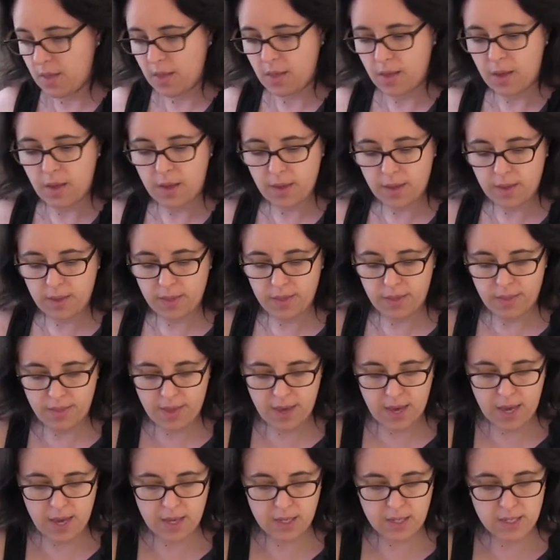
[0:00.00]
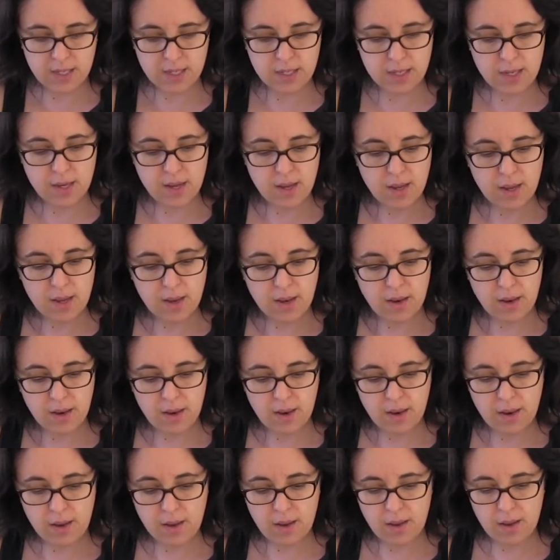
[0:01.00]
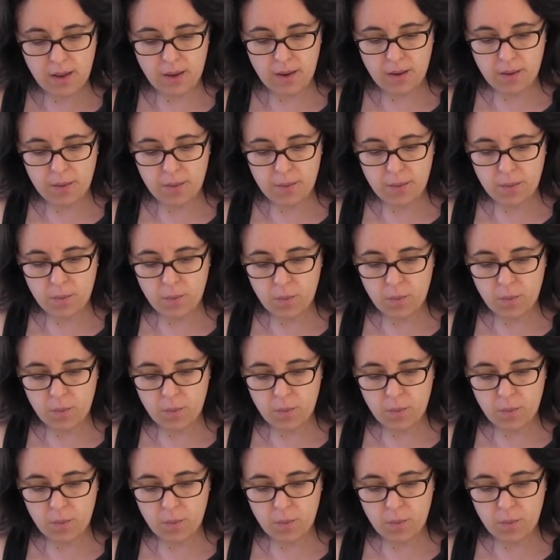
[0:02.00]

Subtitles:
Like that. Now,